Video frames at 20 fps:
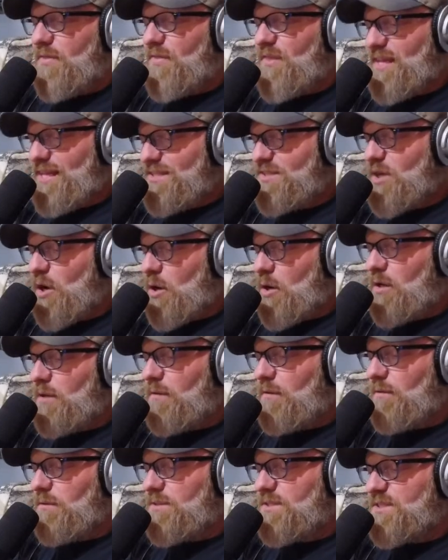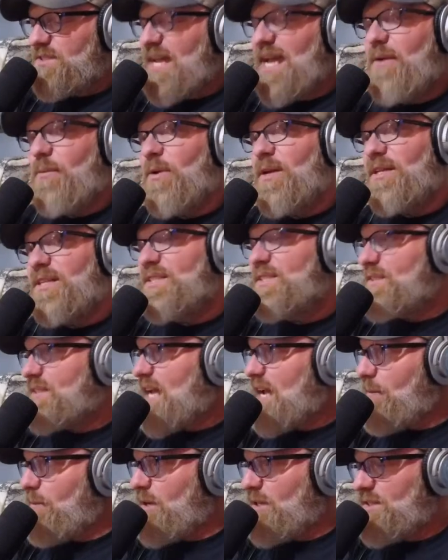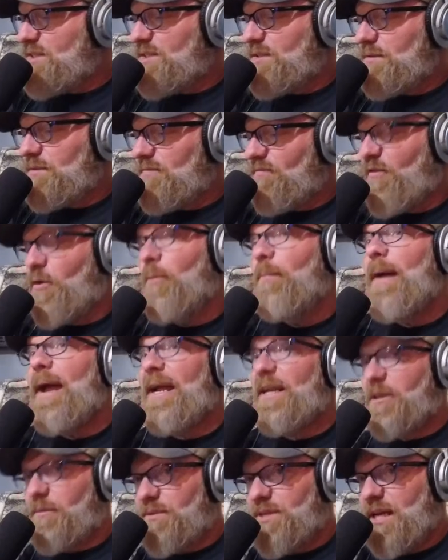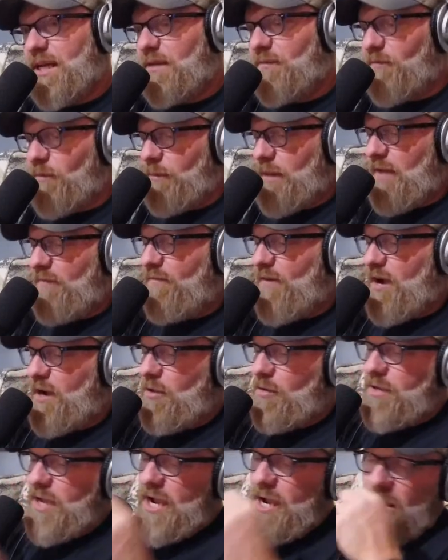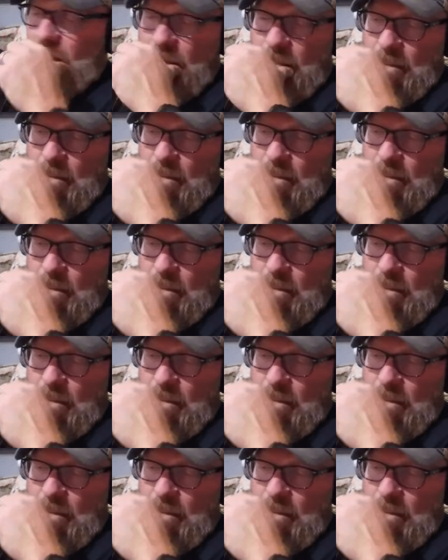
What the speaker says: These are witness statements verbatim taken from that file, okay?